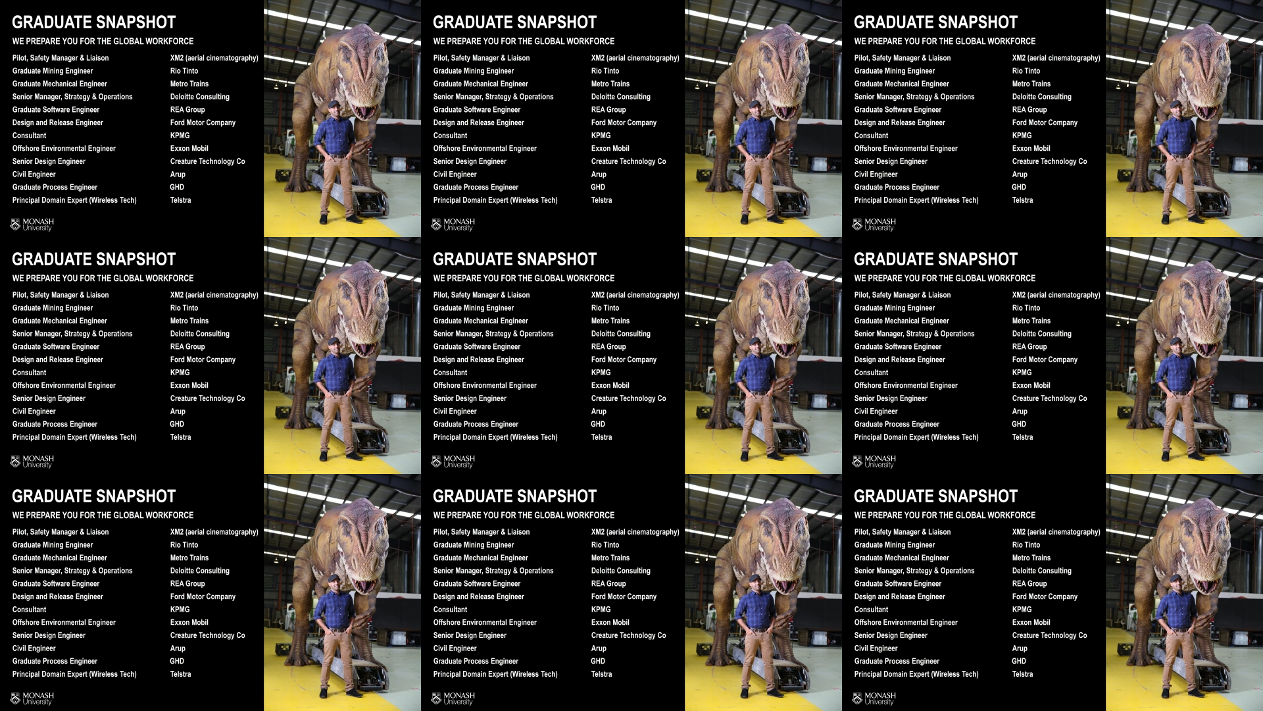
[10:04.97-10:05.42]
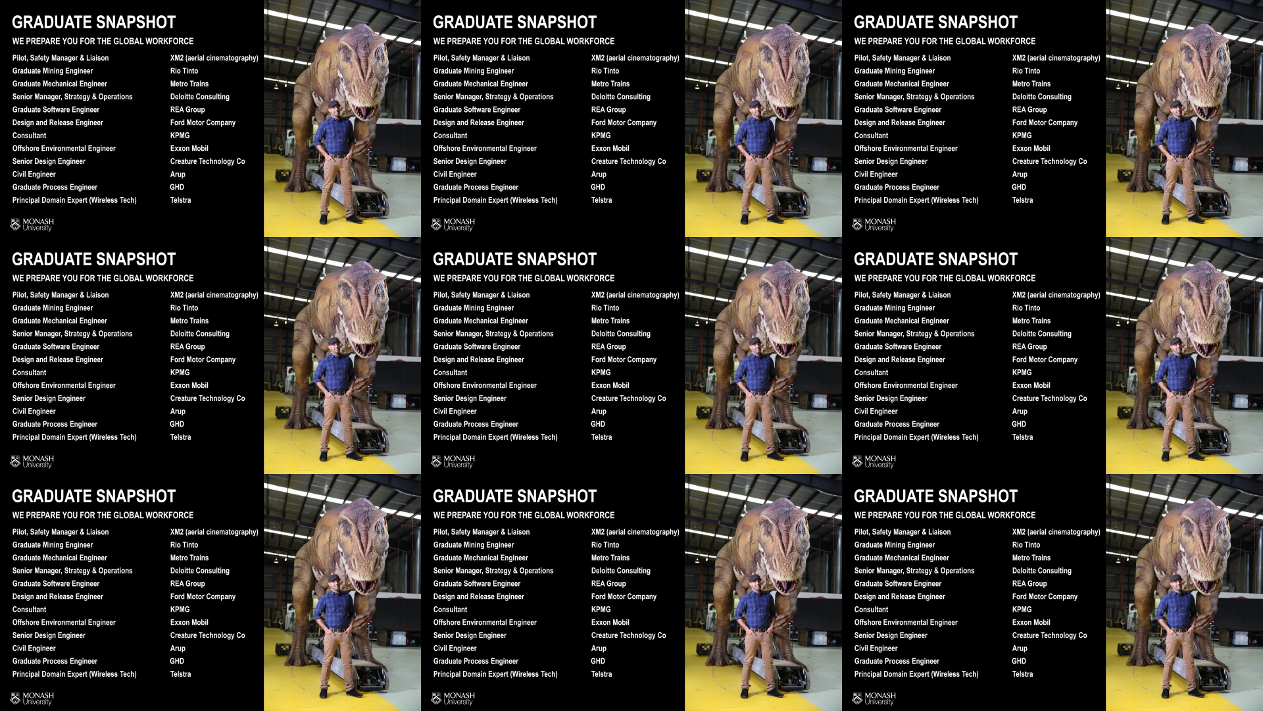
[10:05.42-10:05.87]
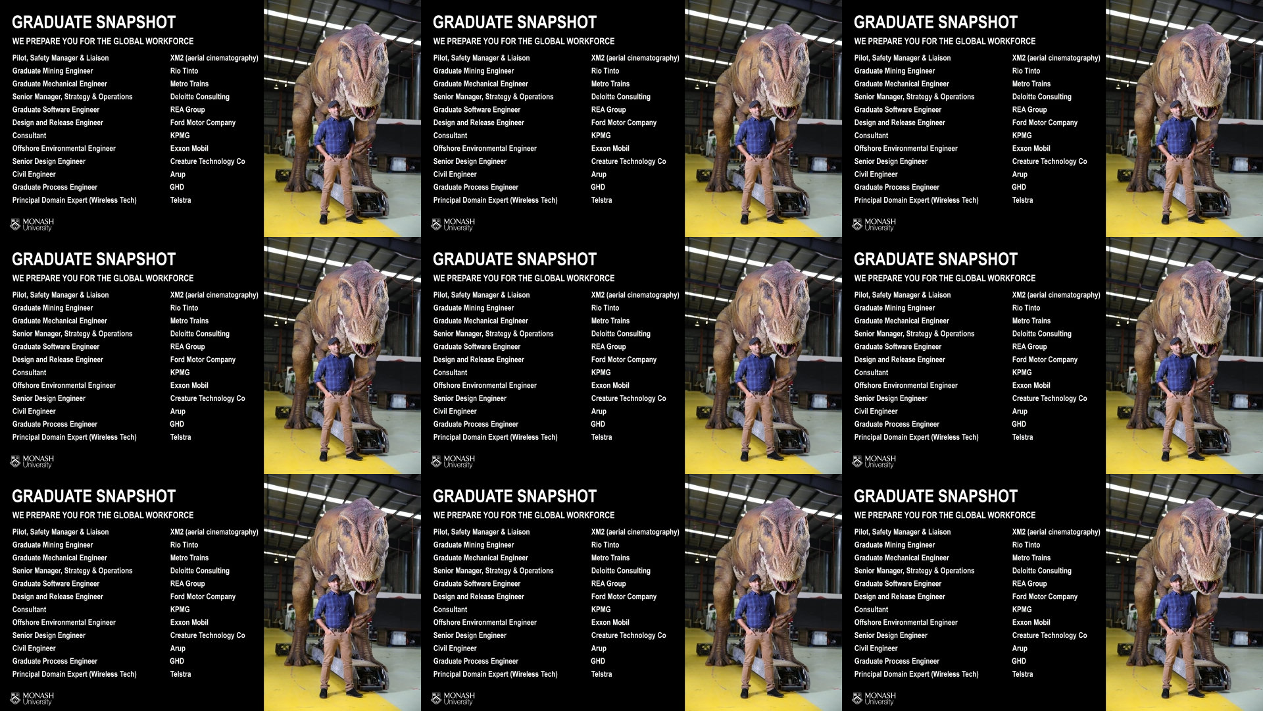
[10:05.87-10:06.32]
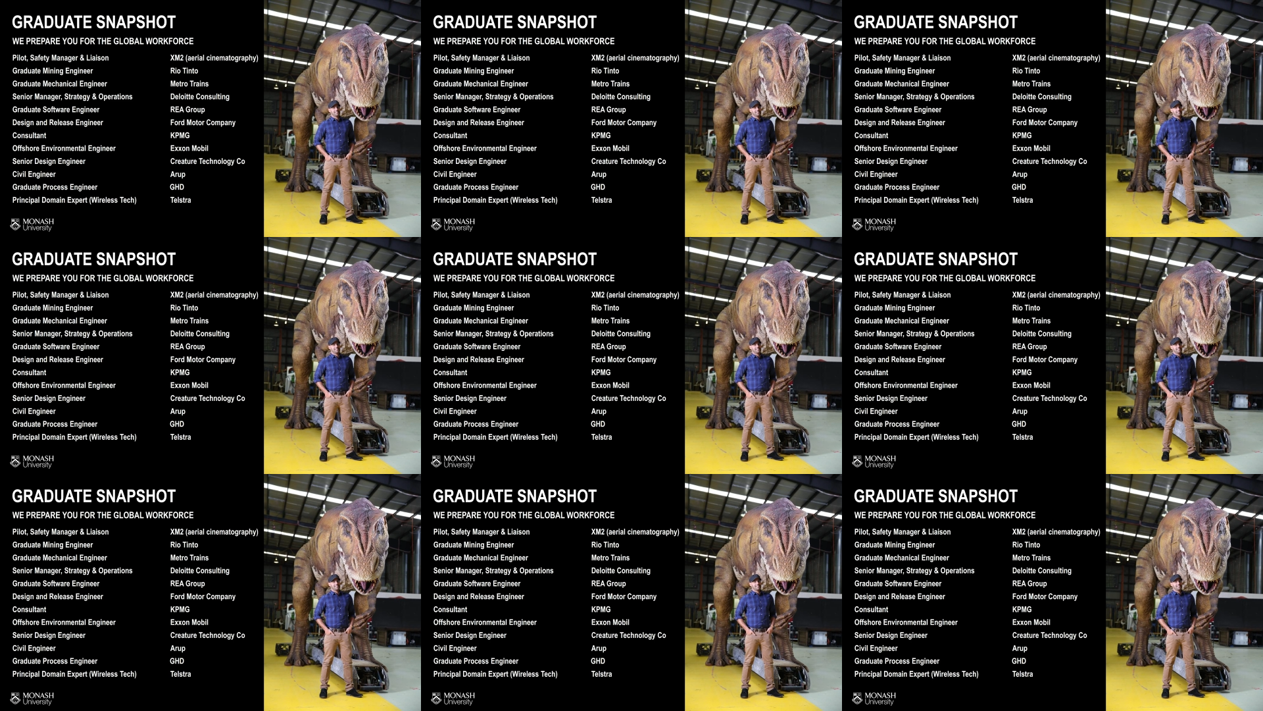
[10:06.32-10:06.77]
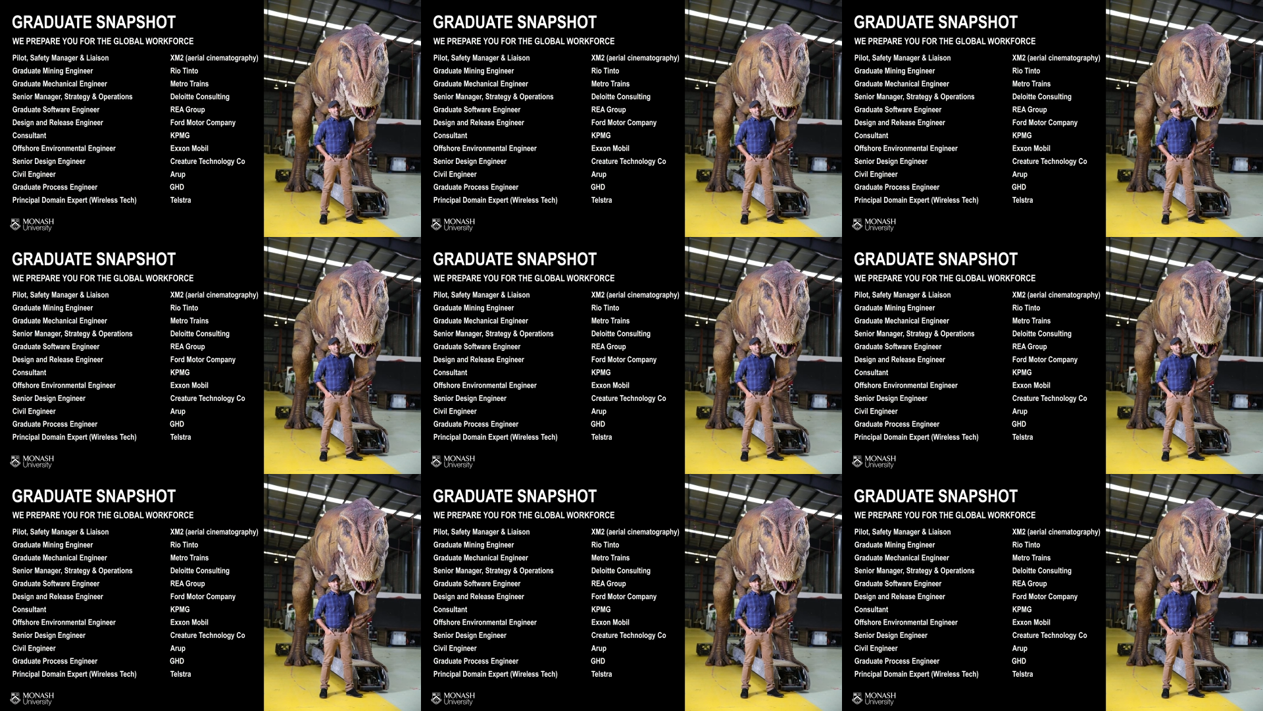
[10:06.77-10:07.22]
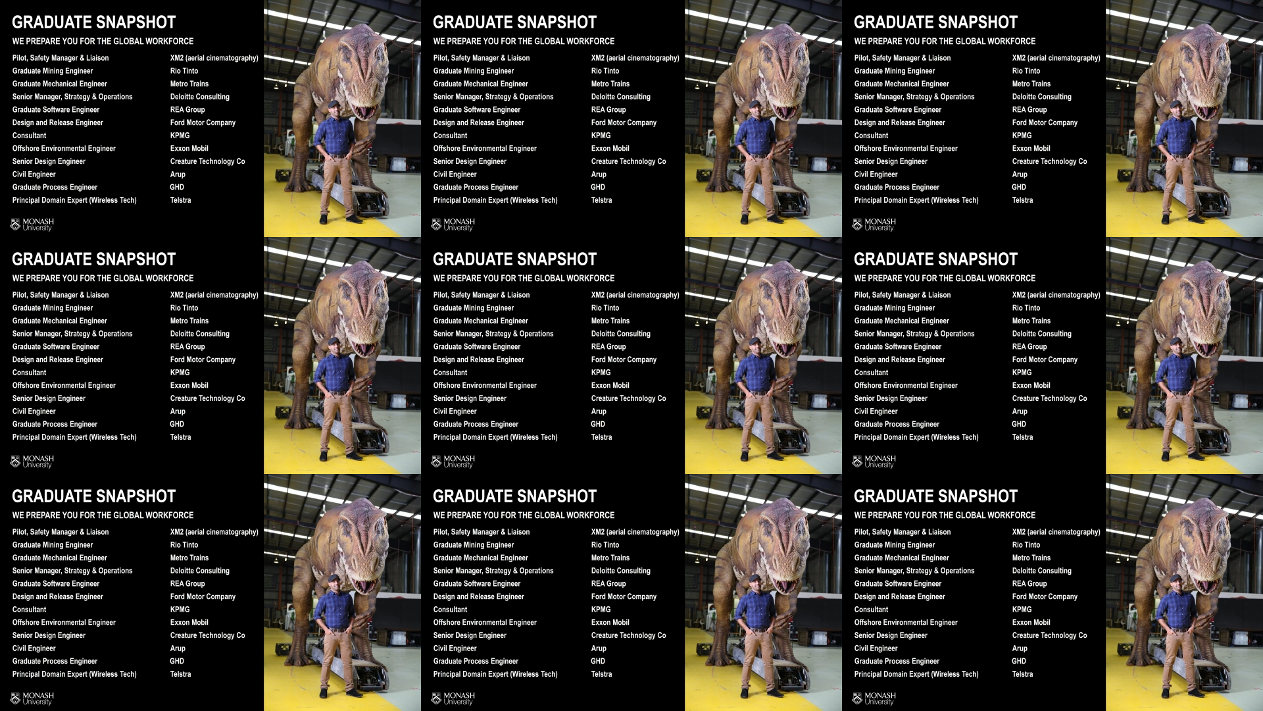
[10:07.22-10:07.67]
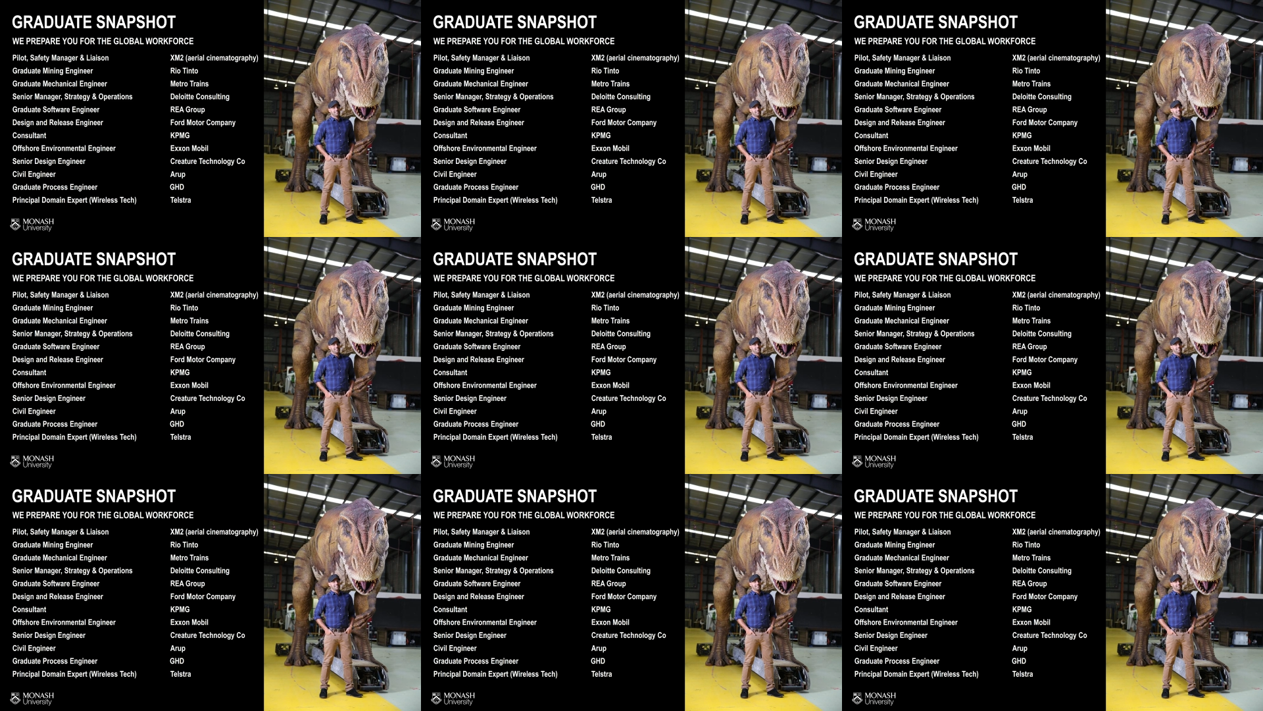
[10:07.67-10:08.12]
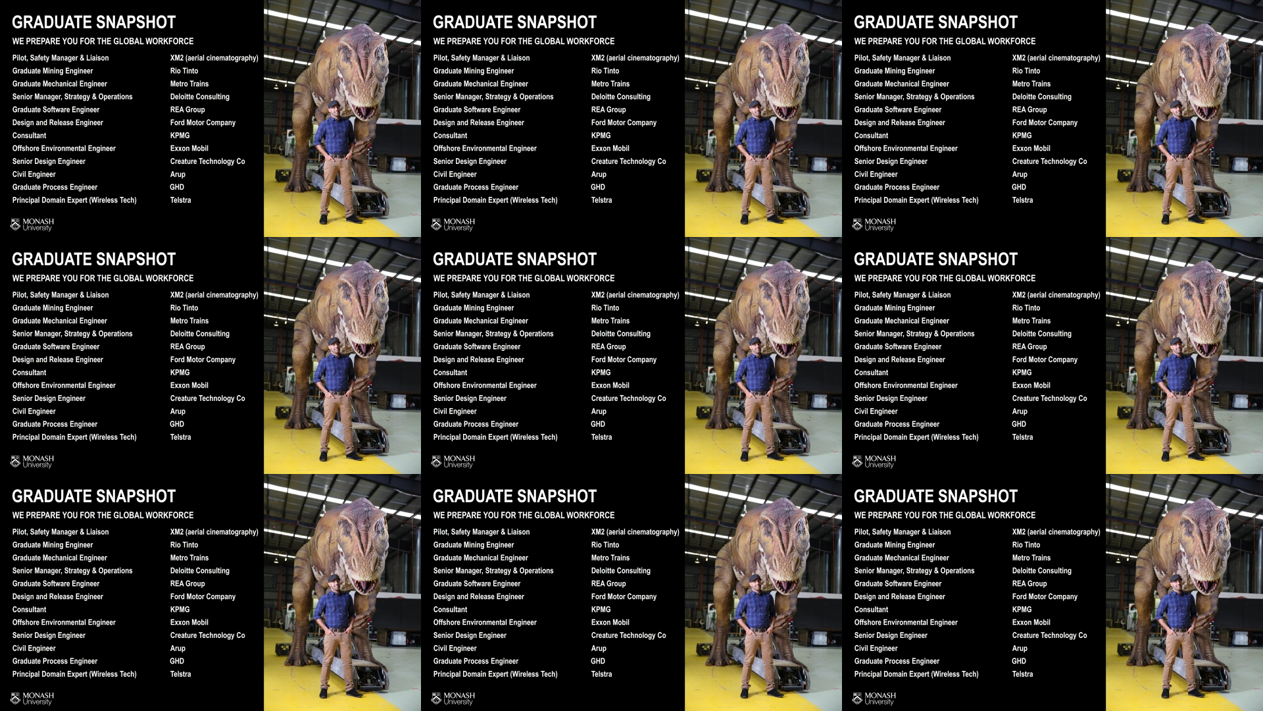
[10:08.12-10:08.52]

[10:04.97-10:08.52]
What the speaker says: No face is visible, so there are no lips to read.